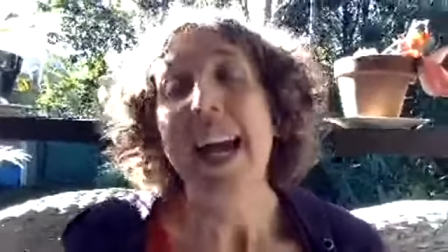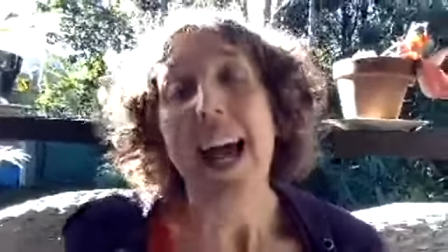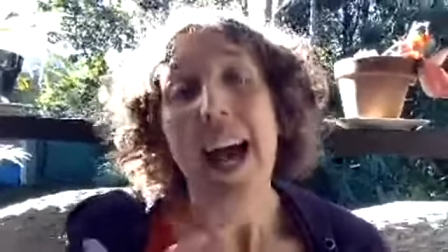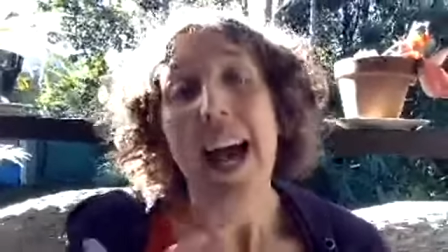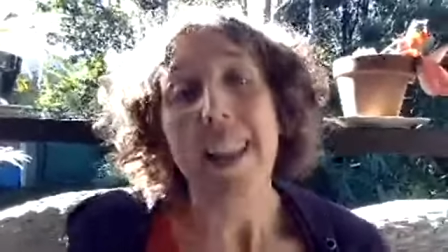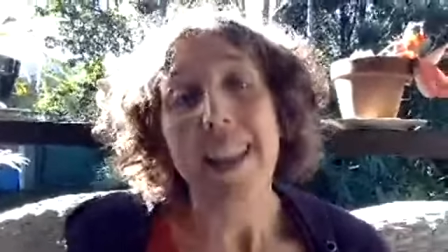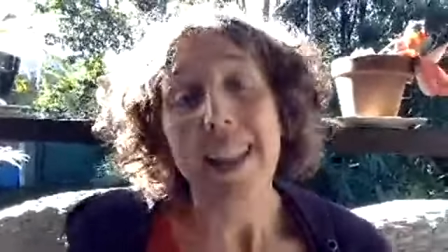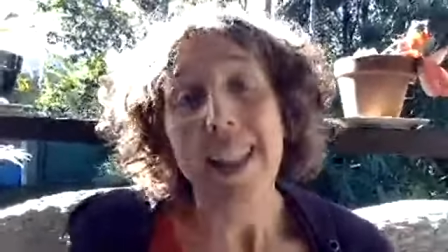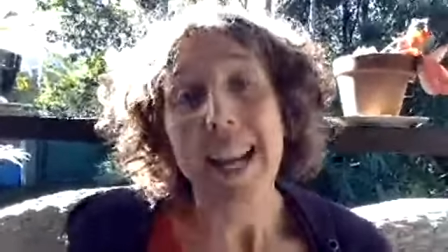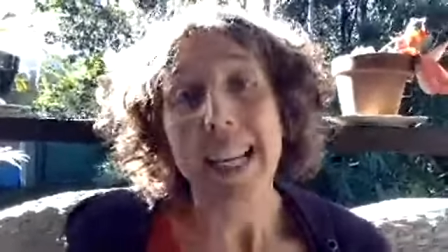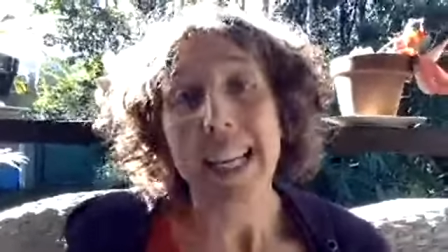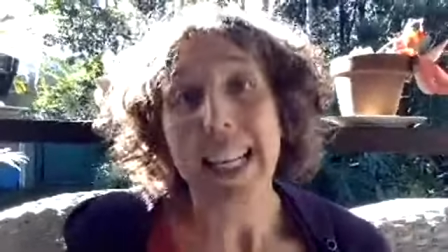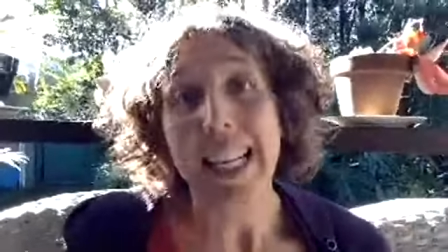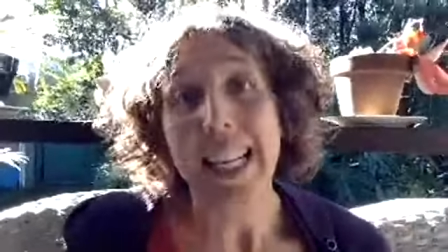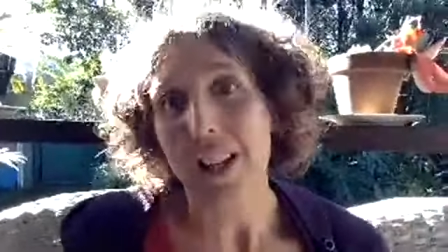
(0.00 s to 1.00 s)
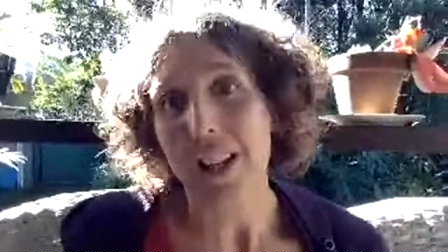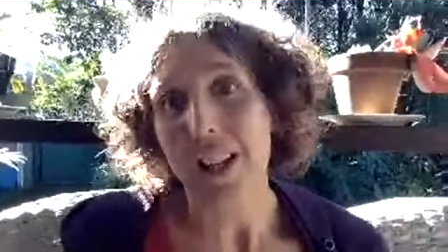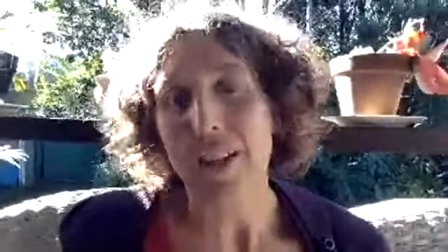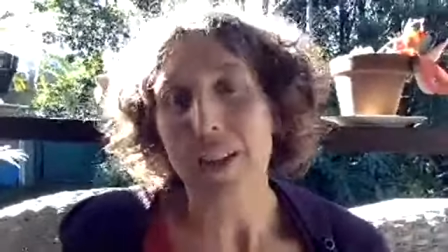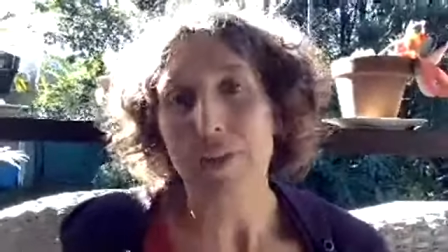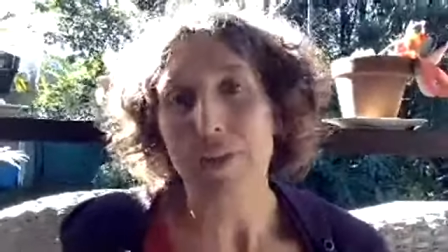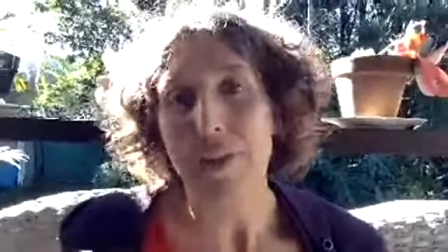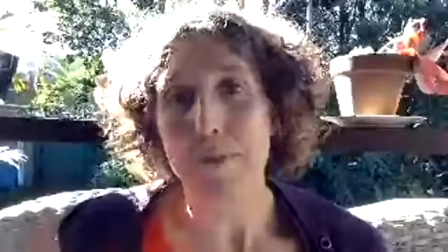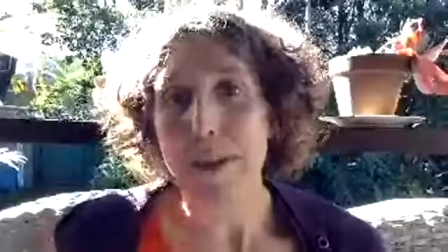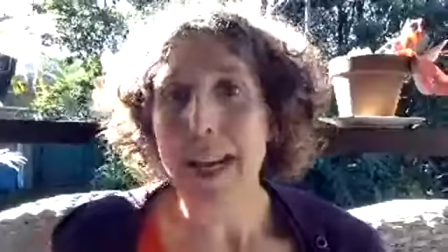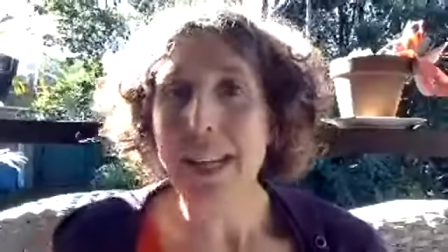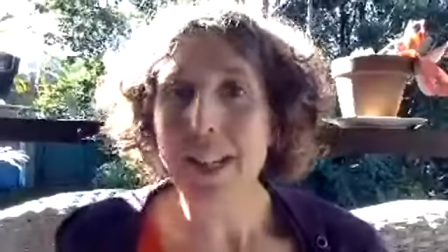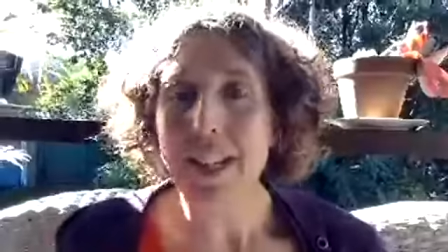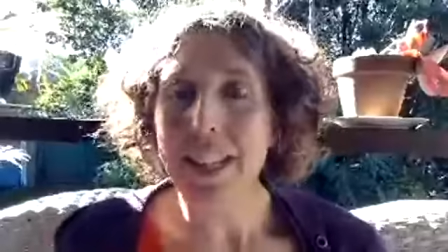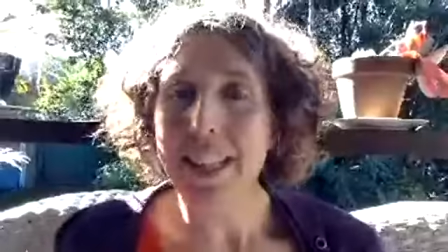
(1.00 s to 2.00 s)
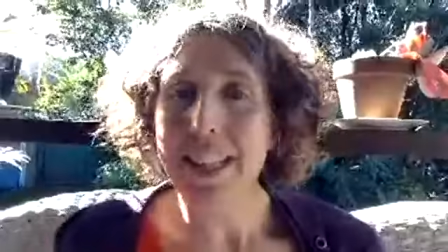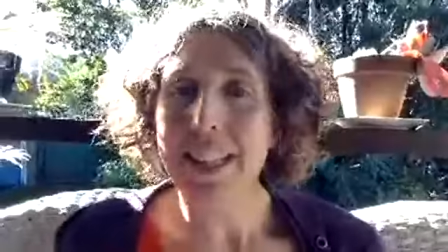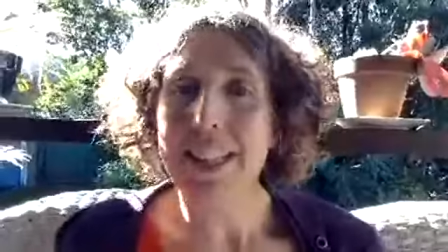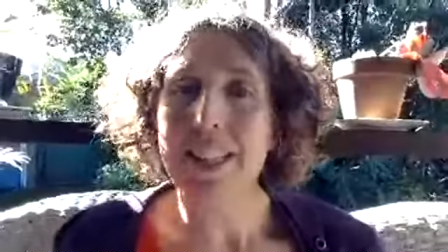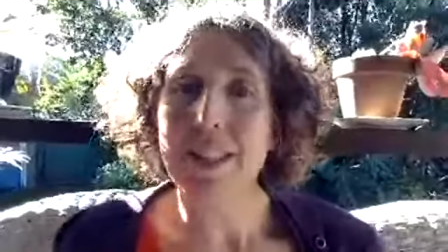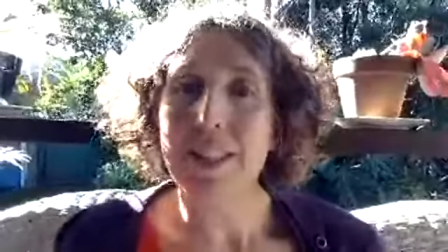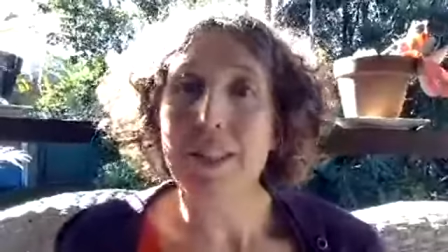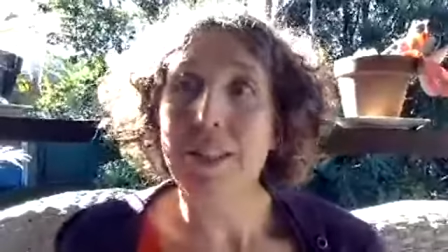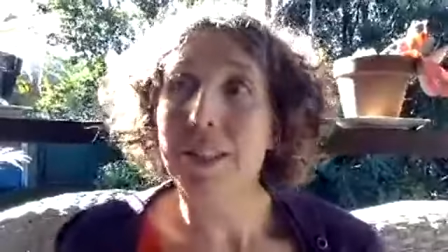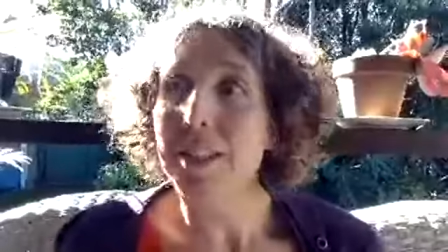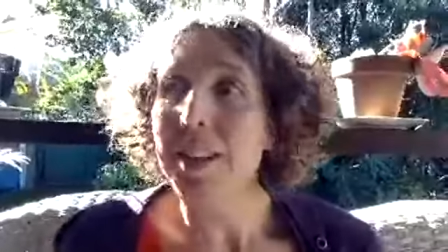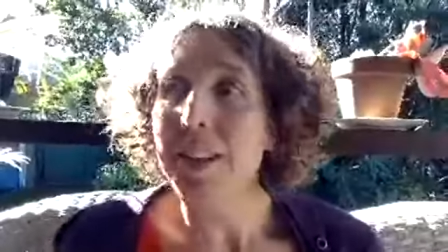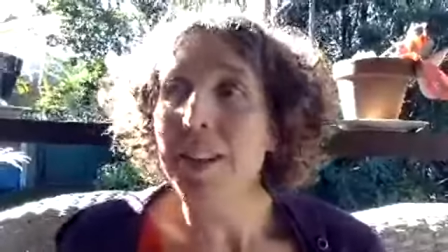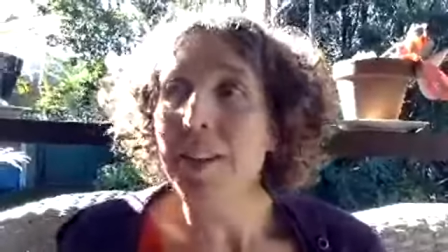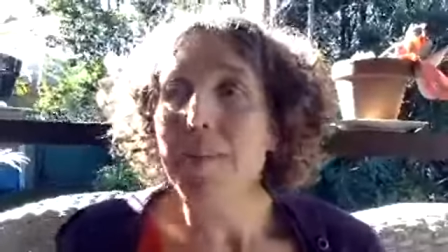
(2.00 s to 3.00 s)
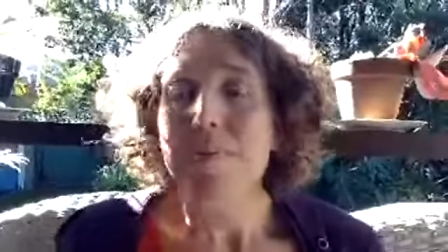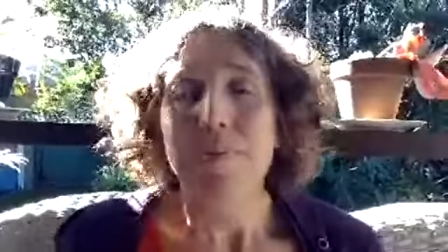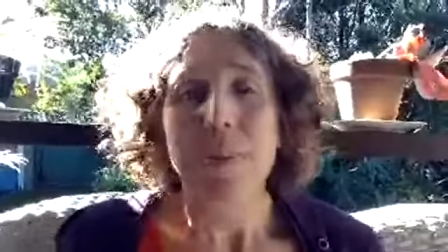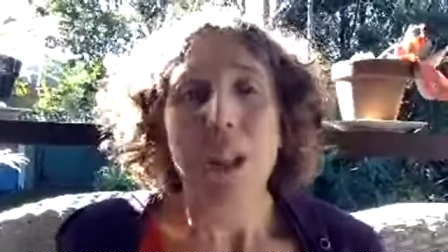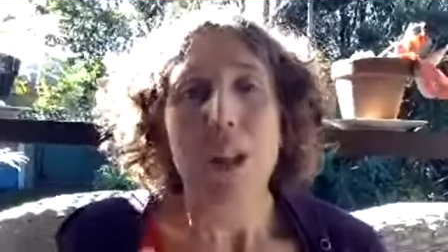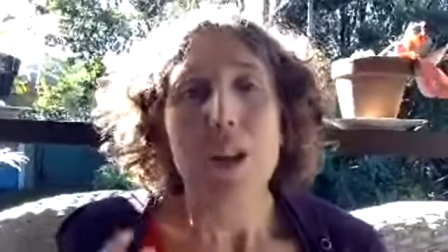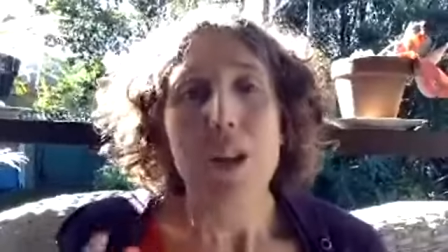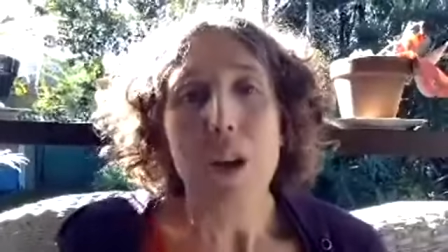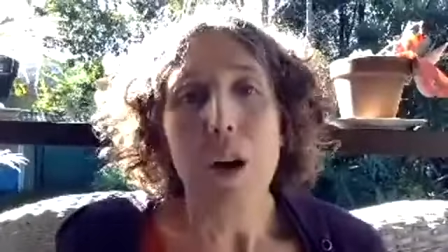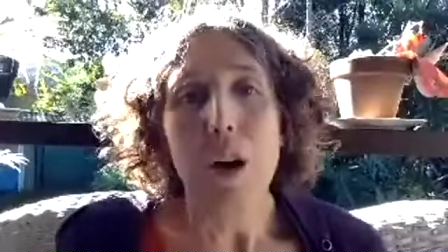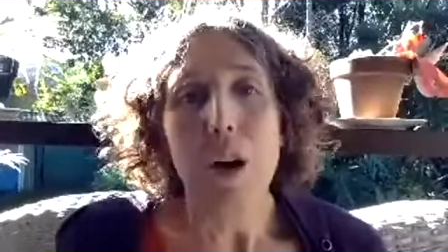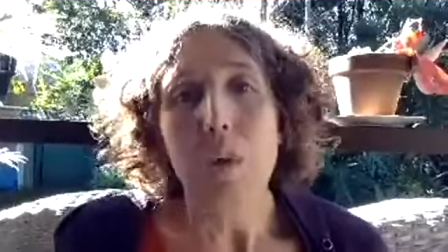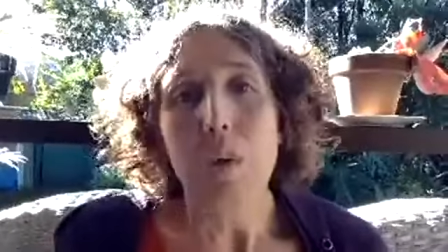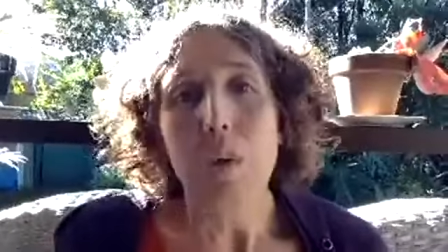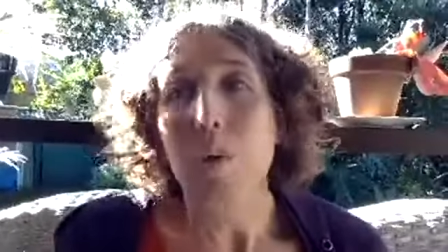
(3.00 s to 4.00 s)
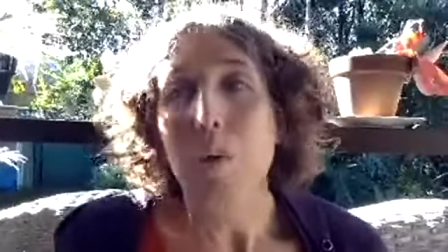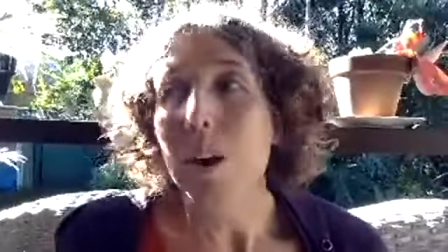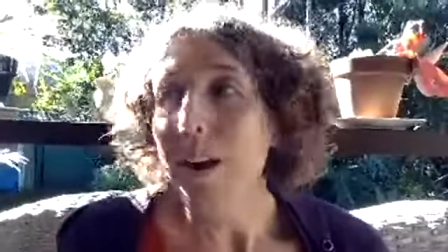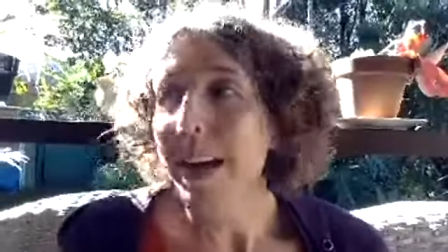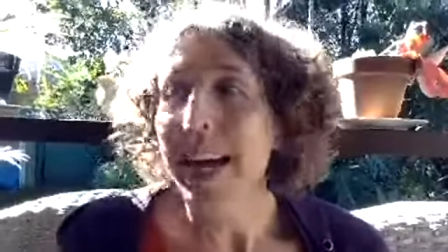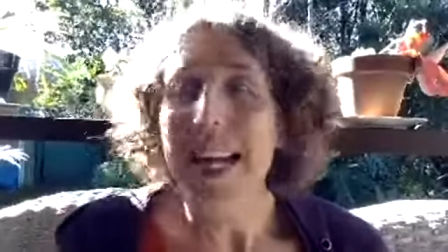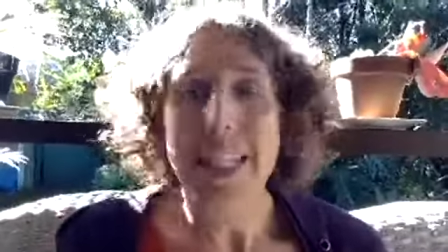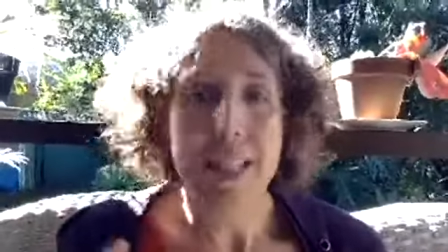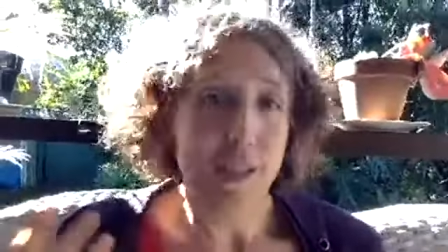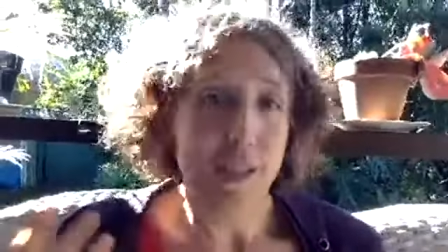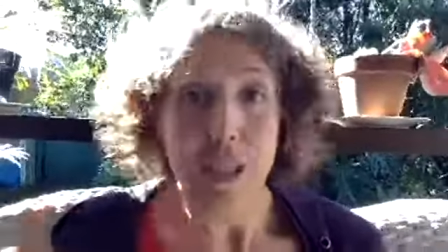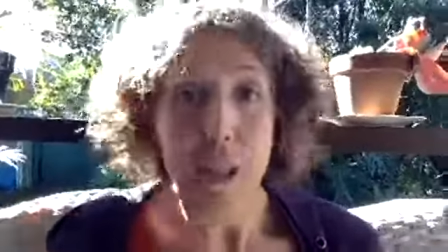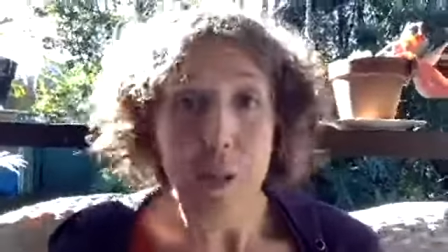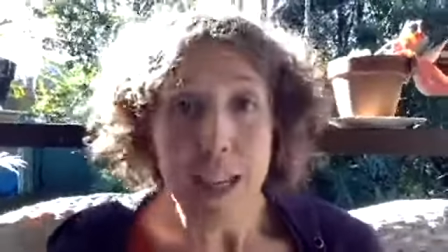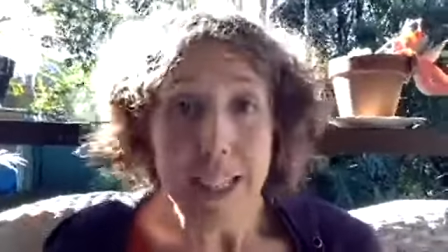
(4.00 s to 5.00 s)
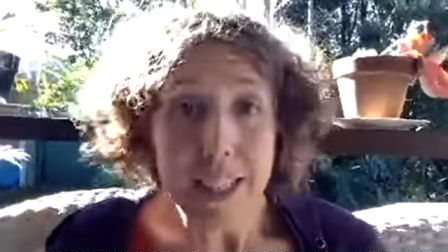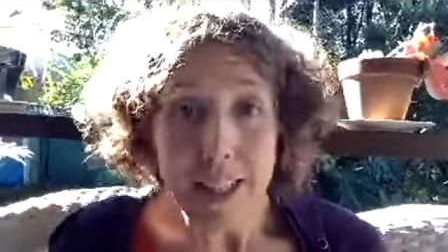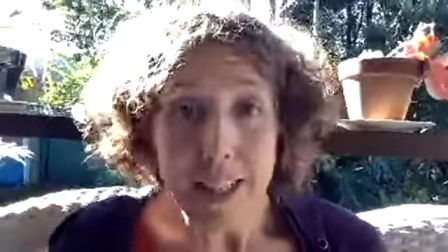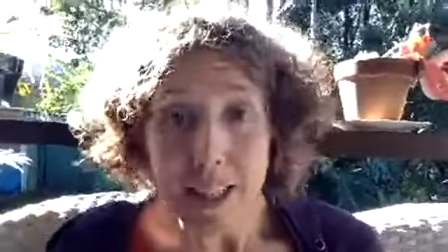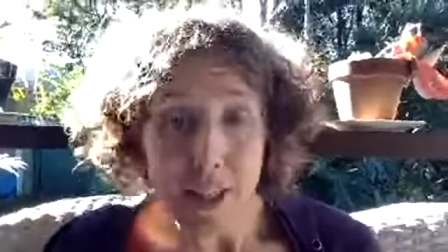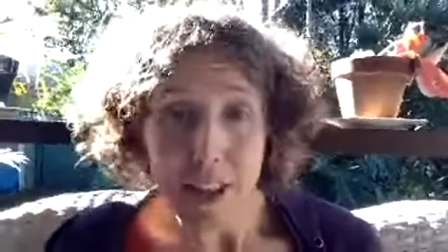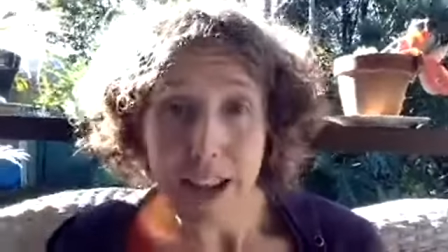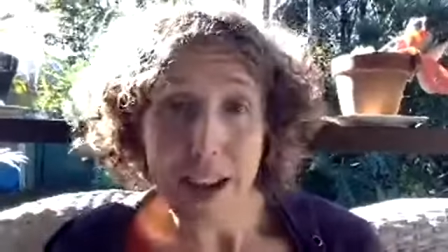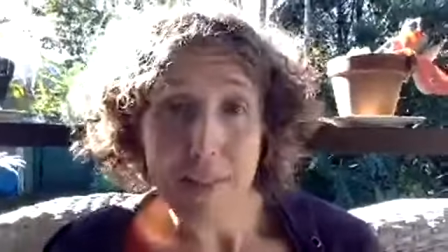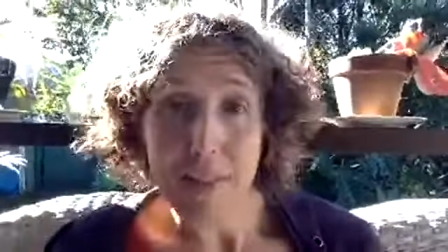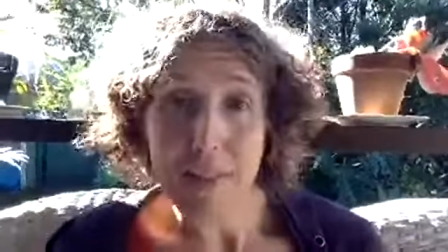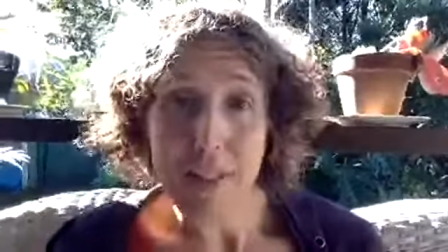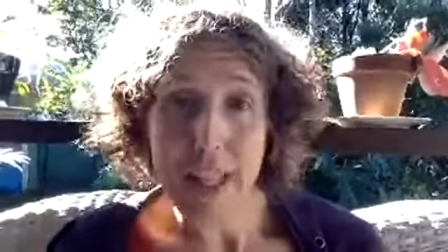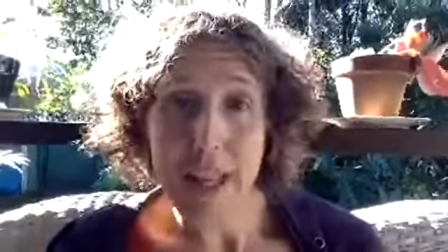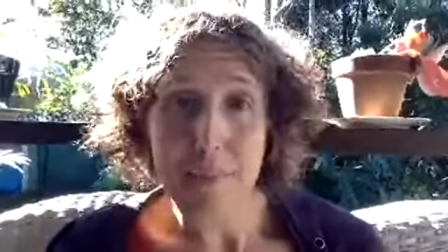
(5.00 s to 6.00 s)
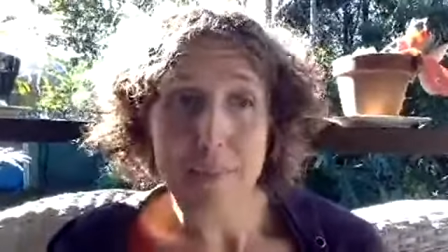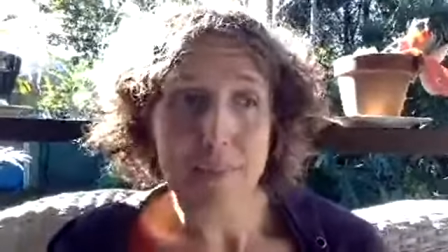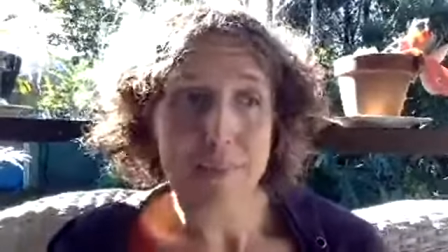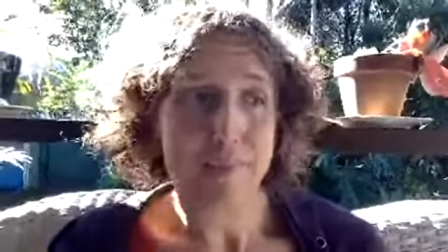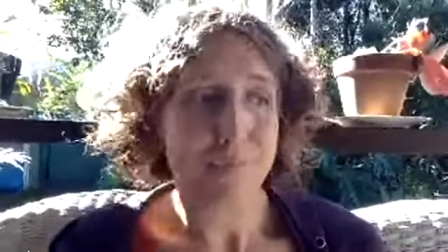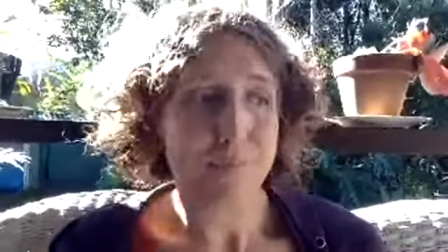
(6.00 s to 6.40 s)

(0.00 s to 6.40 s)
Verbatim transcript: And then that gives you the information to know what kinds of requests you have of them.